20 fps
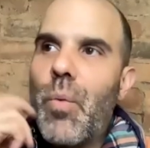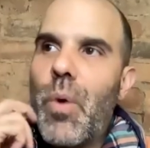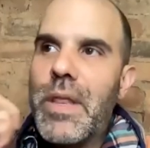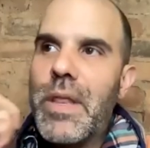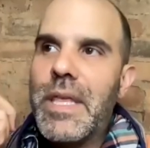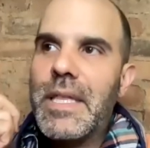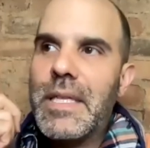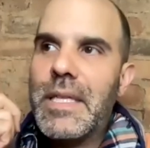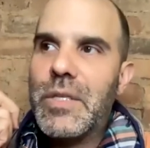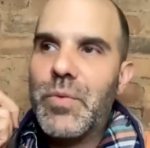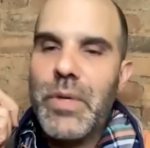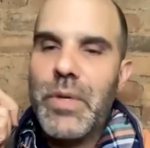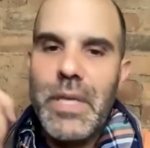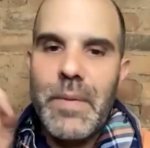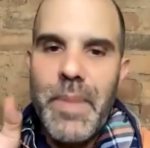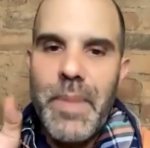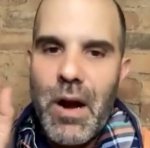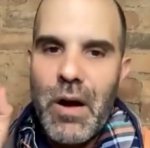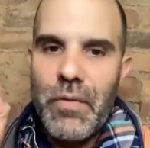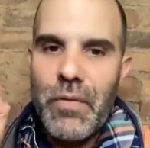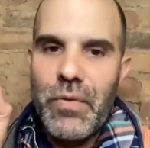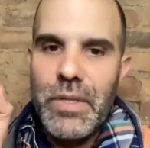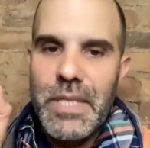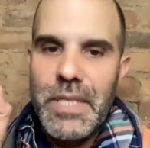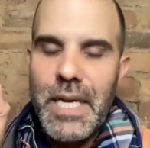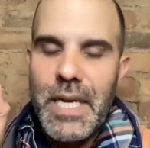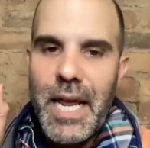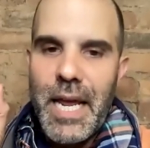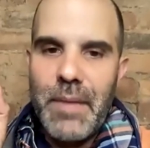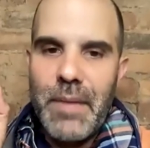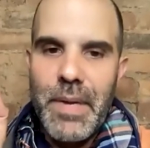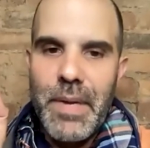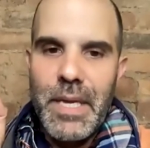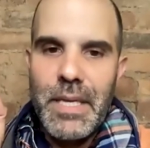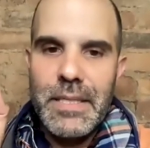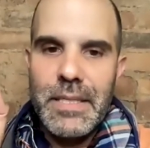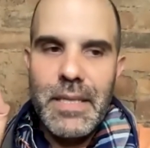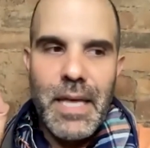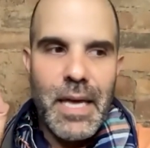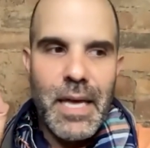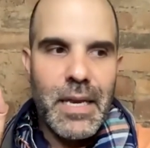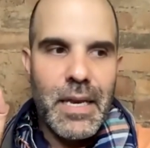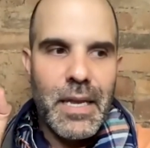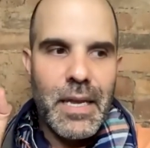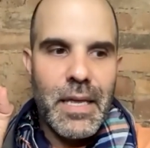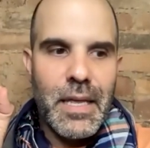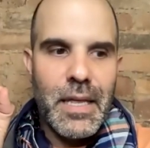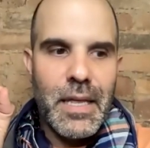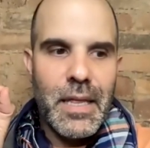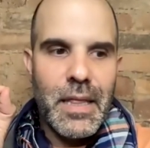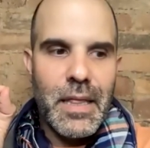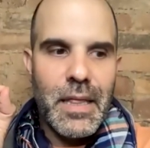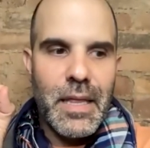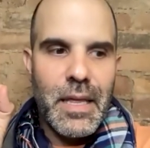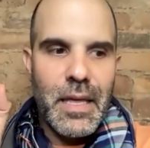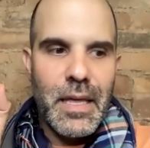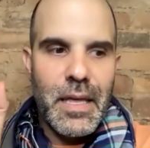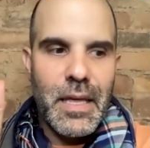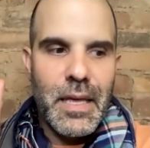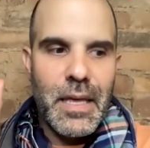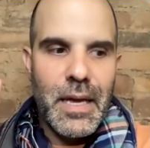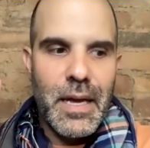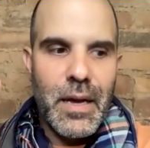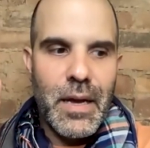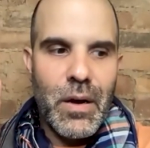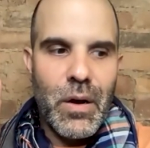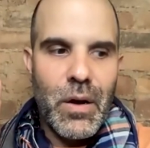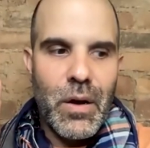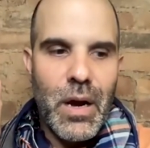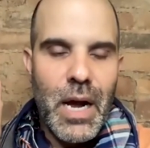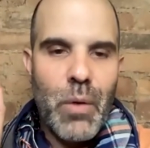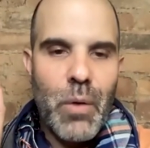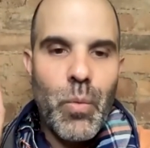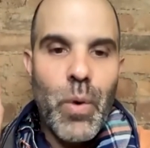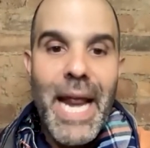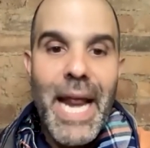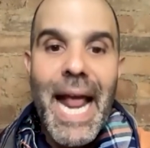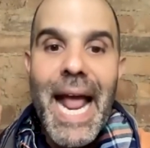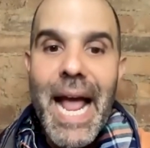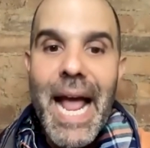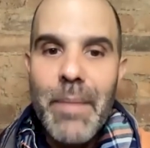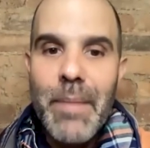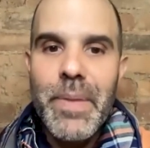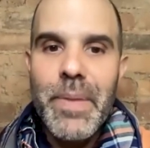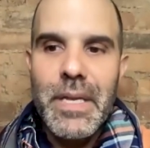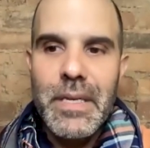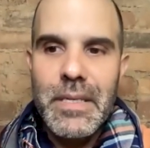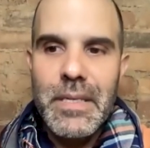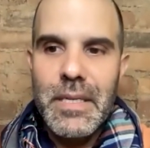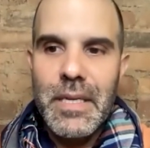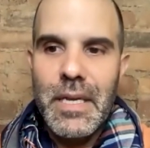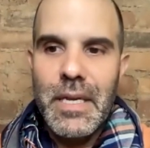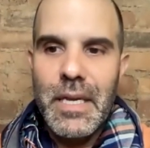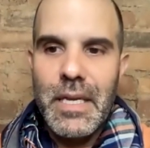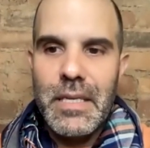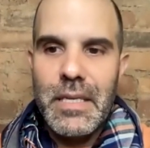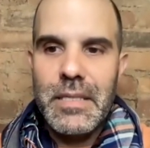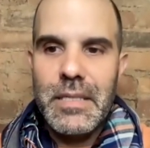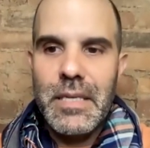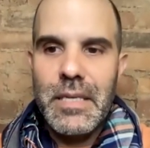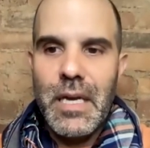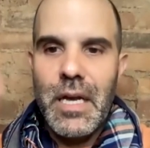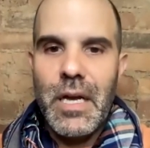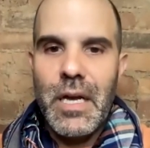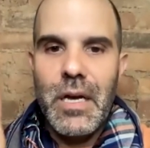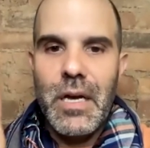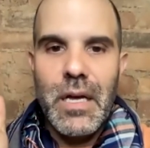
one thing that's really powerful to name is that what happened is,